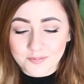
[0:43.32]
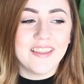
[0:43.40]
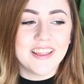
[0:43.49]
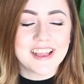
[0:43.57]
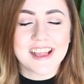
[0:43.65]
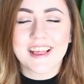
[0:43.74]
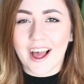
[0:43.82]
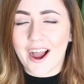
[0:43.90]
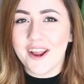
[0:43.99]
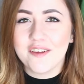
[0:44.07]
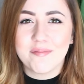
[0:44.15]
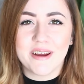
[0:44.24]
This is
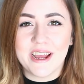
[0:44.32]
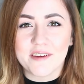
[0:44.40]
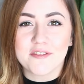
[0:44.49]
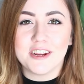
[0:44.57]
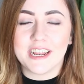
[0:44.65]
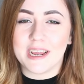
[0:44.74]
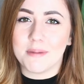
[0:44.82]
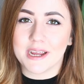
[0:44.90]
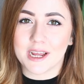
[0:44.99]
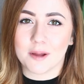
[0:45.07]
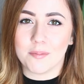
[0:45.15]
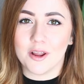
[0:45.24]
kind of my everyday
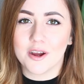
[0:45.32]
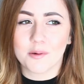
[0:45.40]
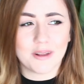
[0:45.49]
makeup look.